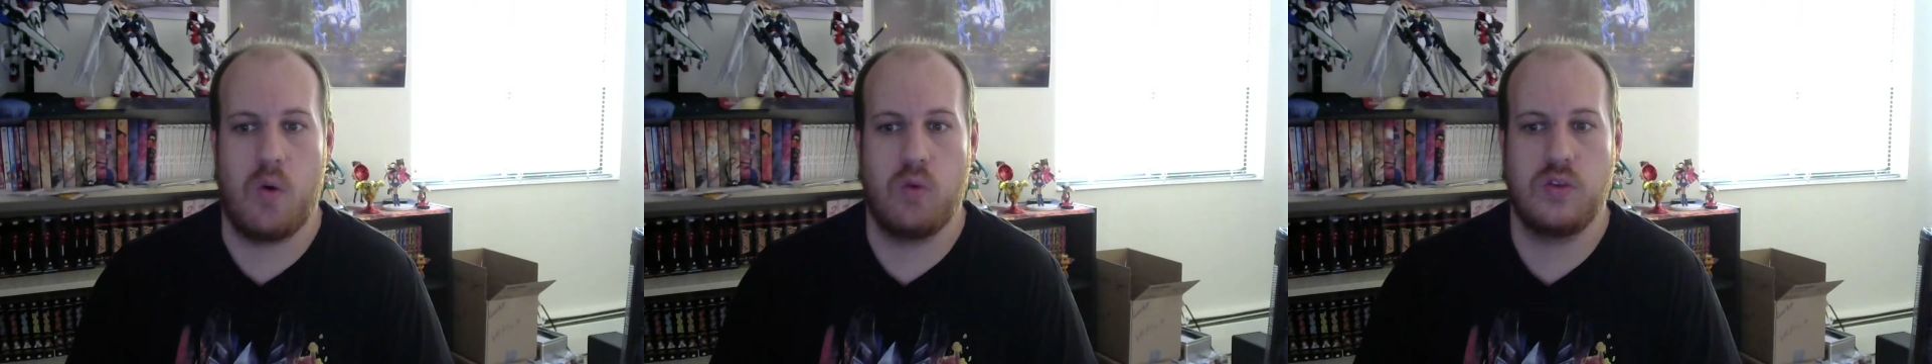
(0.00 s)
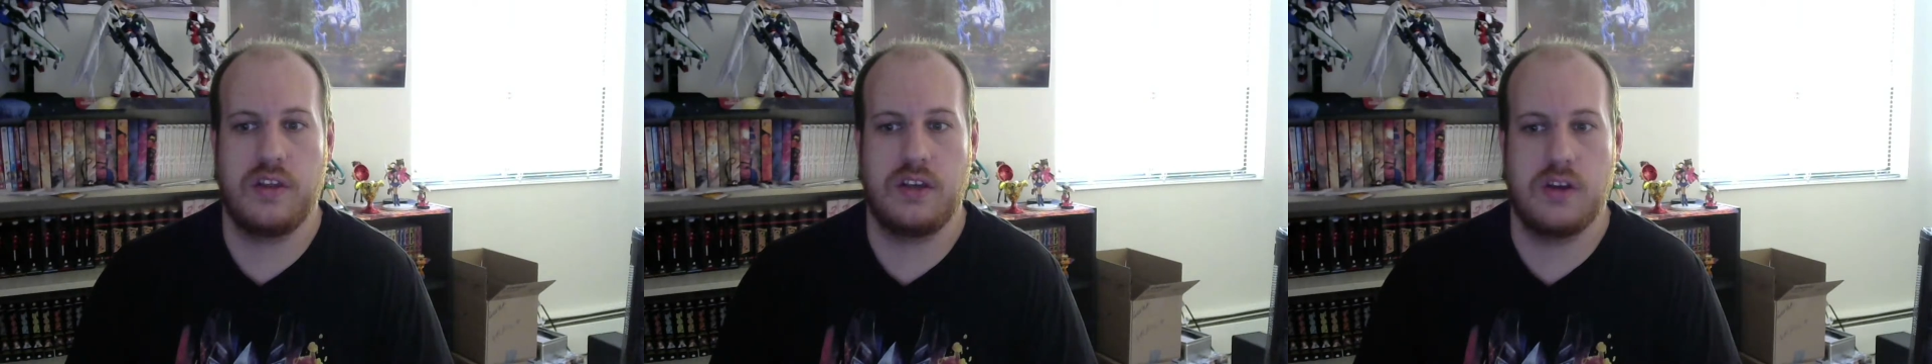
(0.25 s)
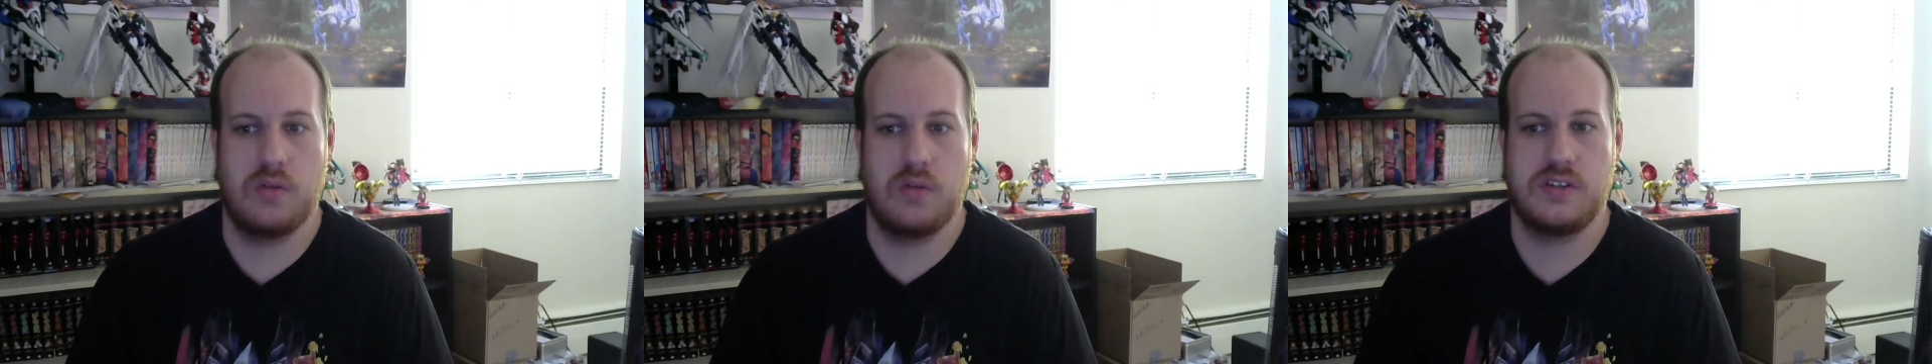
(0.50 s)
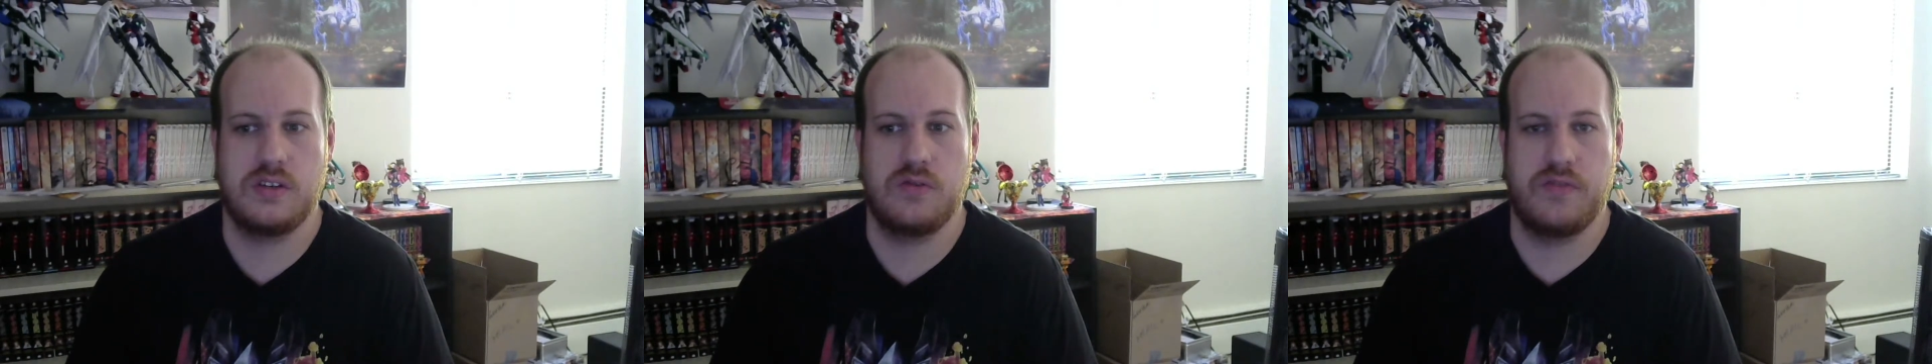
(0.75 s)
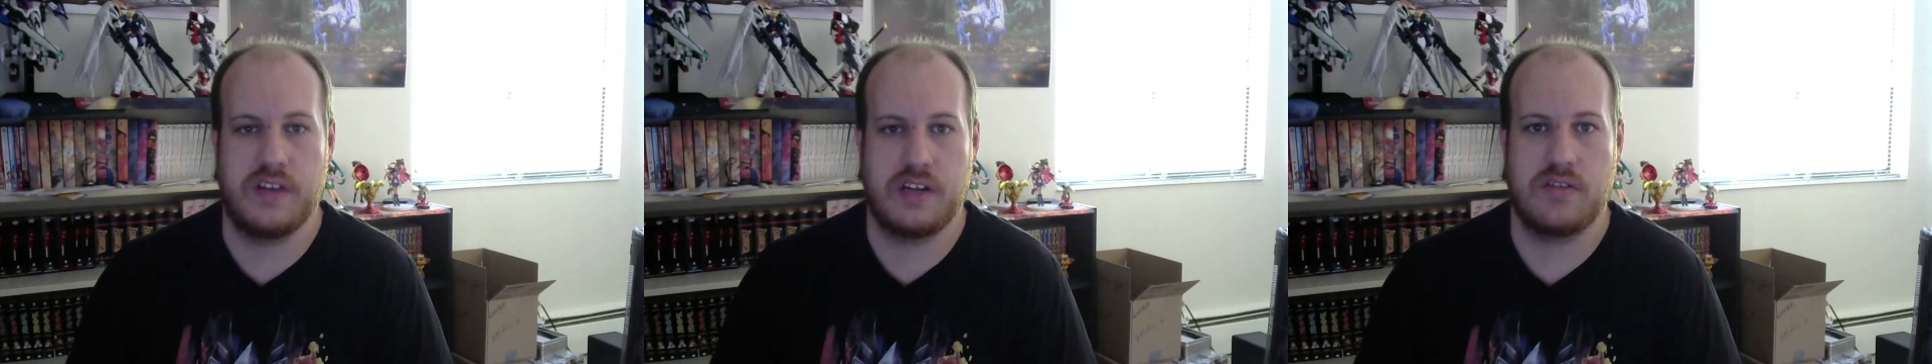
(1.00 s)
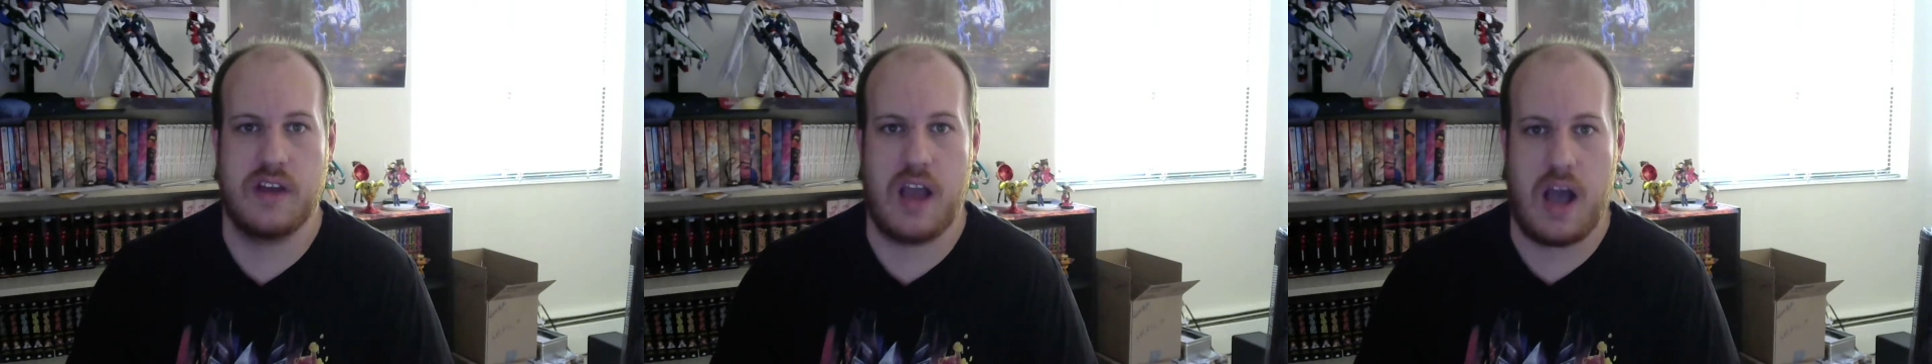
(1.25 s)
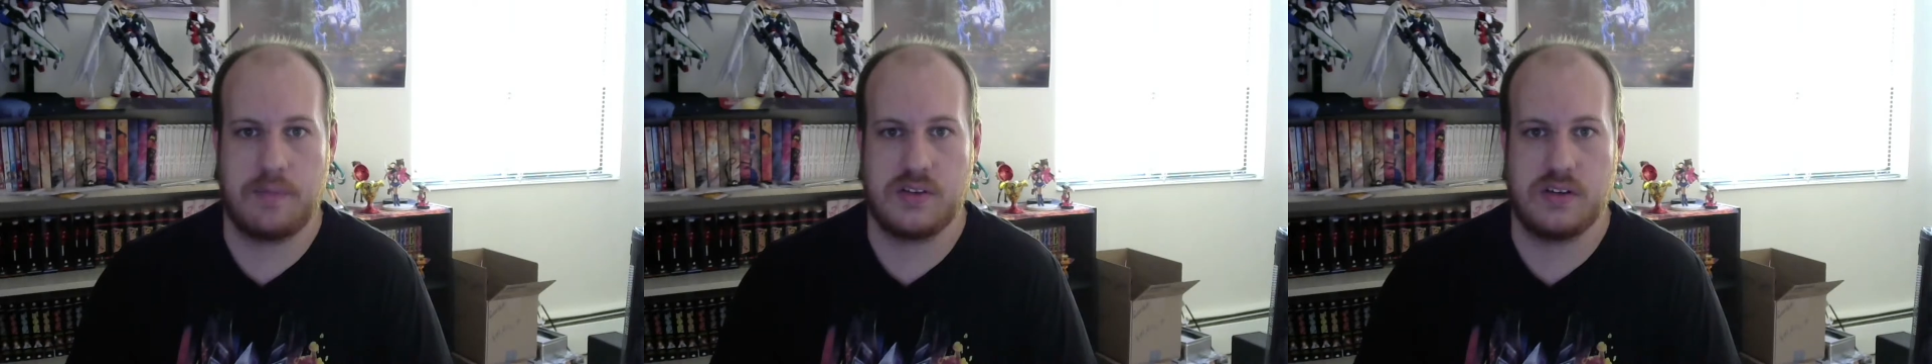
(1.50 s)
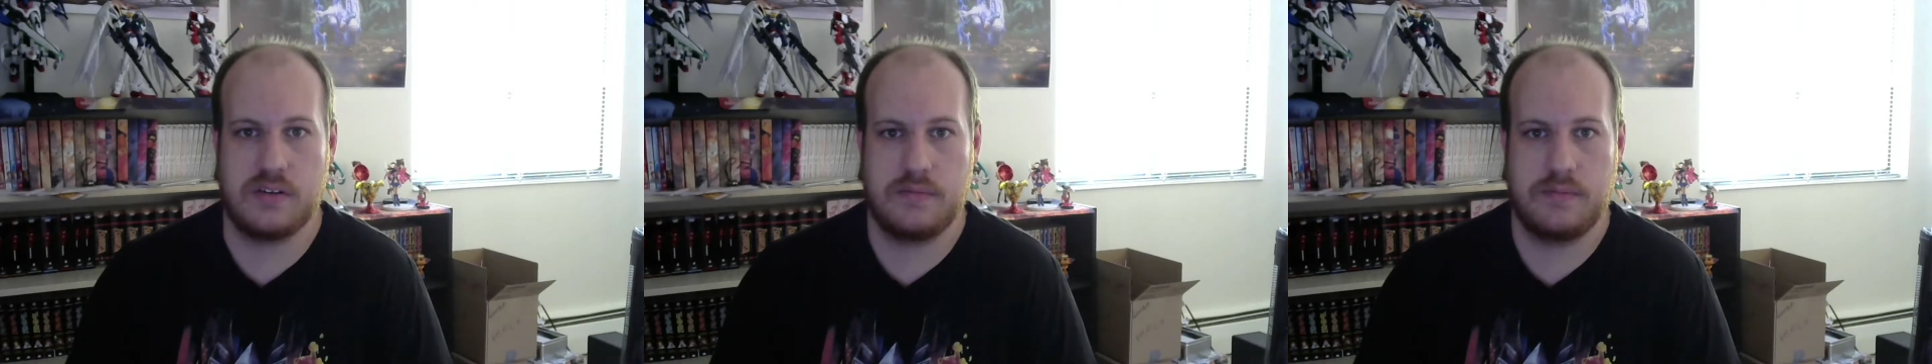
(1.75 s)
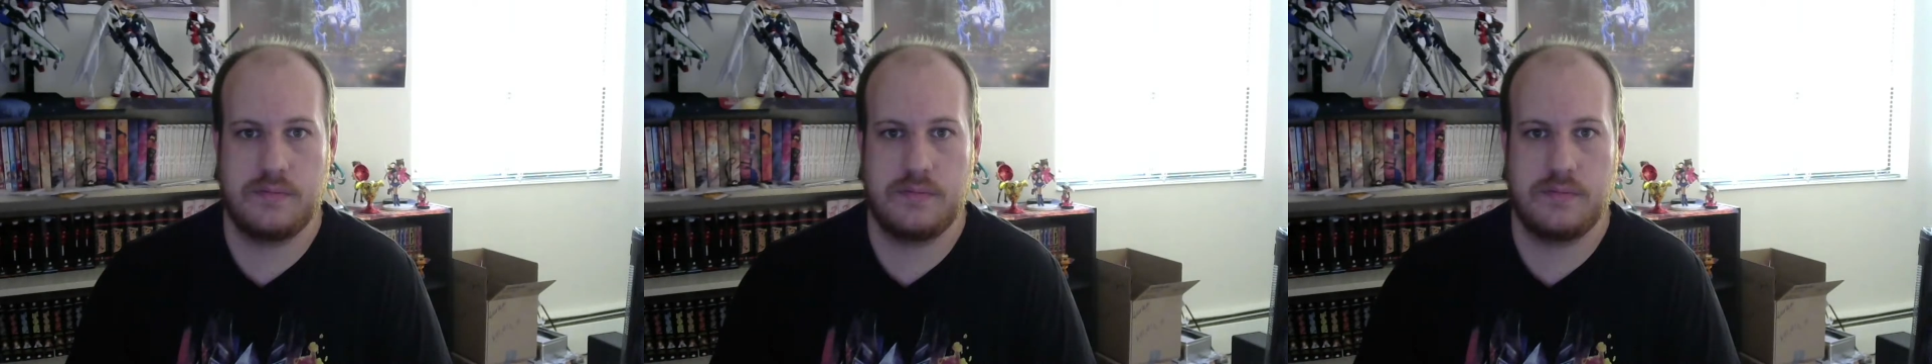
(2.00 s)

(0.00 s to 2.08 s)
only go-to victory option.